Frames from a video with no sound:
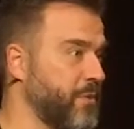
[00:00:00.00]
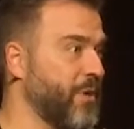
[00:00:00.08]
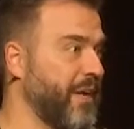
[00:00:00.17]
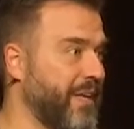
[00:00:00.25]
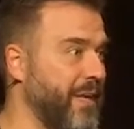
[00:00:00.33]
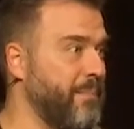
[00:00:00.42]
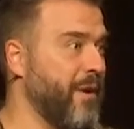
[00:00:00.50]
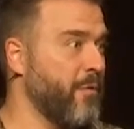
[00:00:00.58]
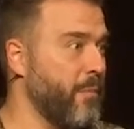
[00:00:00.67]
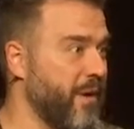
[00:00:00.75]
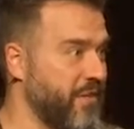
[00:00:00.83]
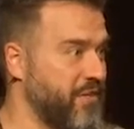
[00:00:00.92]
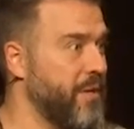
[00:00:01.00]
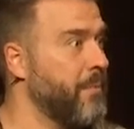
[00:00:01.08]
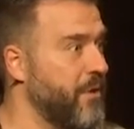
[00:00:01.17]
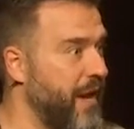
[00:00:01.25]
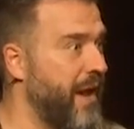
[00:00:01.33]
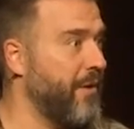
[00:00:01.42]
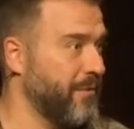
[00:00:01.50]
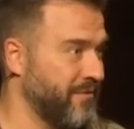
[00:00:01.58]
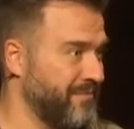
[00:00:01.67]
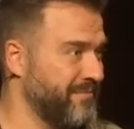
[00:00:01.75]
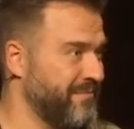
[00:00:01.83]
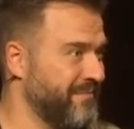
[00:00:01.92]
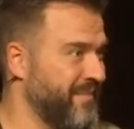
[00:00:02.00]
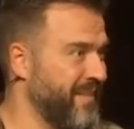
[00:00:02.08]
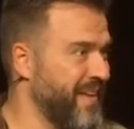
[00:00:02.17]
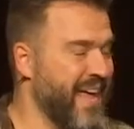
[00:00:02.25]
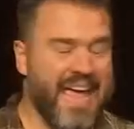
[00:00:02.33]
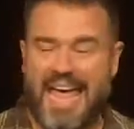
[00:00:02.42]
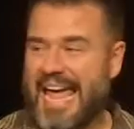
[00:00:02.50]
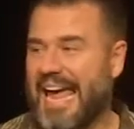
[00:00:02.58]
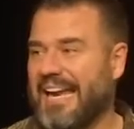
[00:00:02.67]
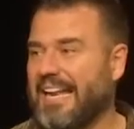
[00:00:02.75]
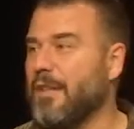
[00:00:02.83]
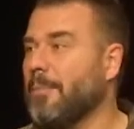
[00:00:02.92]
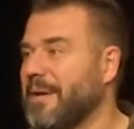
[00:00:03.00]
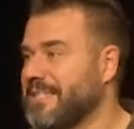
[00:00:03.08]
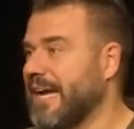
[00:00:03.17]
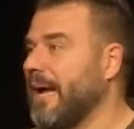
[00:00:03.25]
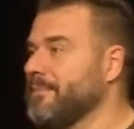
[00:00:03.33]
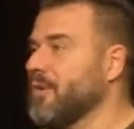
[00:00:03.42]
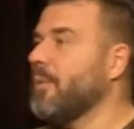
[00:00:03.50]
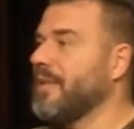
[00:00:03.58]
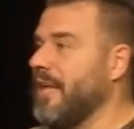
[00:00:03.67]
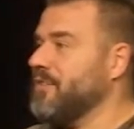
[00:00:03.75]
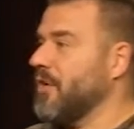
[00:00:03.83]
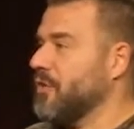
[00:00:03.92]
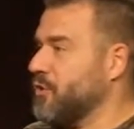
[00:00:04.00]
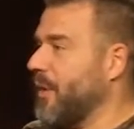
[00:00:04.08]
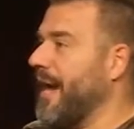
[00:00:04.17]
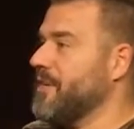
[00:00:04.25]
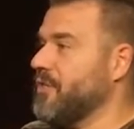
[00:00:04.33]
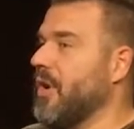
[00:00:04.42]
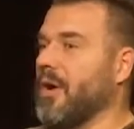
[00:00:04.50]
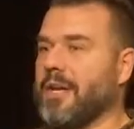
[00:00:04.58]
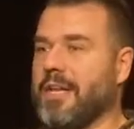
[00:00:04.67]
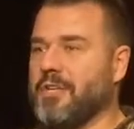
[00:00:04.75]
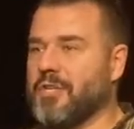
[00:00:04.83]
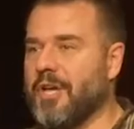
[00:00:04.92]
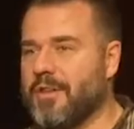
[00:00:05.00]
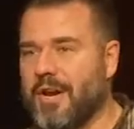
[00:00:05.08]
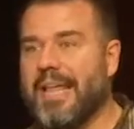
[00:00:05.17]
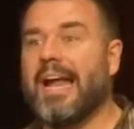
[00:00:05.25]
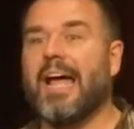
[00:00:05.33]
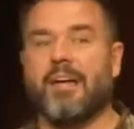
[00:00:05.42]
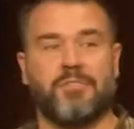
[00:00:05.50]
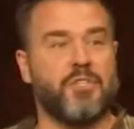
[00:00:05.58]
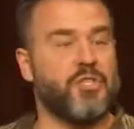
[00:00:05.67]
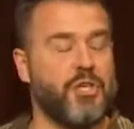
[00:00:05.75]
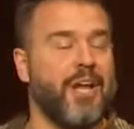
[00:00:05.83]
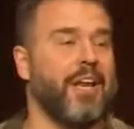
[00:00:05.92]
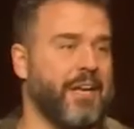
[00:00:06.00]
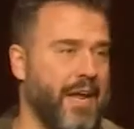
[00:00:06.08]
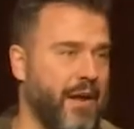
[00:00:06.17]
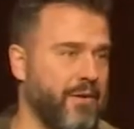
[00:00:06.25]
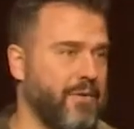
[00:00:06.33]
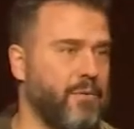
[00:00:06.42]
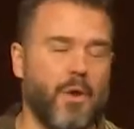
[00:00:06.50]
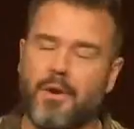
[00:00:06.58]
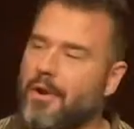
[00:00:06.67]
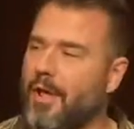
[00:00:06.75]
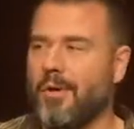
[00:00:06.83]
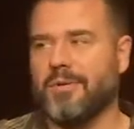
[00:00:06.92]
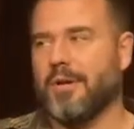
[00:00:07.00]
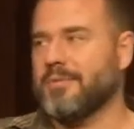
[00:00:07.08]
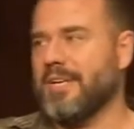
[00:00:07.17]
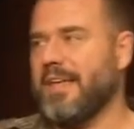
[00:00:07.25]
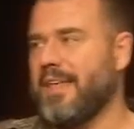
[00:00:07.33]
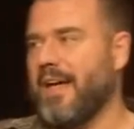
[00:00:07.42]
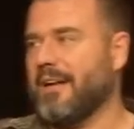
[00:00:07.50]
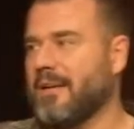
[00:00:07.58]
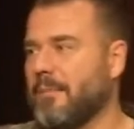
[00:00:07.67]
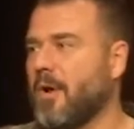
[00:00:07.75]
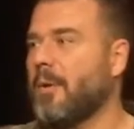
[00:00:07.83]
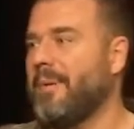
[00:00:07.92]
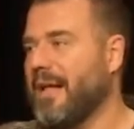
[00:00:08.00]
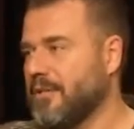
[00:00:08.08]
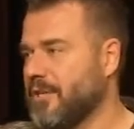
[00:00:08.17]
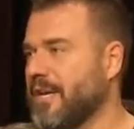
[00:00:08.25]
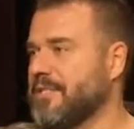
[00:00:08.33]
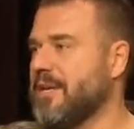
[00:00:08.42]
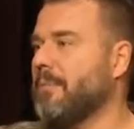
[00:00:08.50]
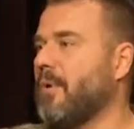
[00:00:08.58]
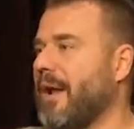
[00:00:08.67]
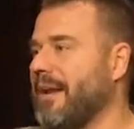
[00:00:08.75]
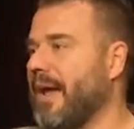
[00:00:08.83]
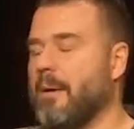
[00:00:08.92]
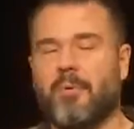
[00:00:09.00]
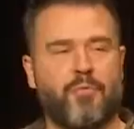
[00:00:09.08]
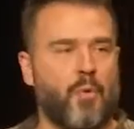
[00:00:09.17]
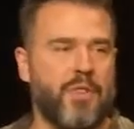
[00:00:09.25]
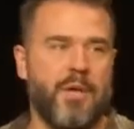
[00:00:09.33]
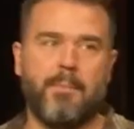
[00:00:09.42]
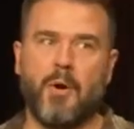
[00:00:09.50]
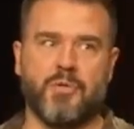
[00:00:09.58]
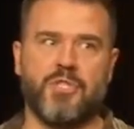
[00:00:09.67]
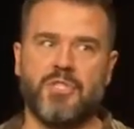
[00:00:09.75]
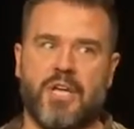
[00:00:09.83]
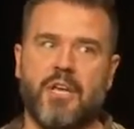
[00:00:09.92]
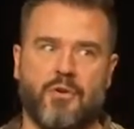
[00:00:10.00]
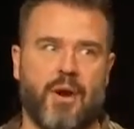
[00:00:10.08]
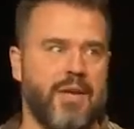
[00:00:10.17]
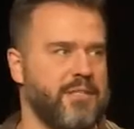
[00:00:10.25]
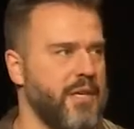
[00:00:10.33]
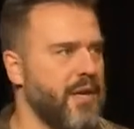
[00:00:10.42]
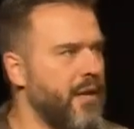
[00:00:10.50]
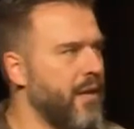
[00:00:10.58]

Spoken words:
try to keep everybody simmered down. And then there'll be times, though, when they start trash talking each other, and I have to shut it down. No, don't say that. Come on, apologize to him right now before the emotions get crazy.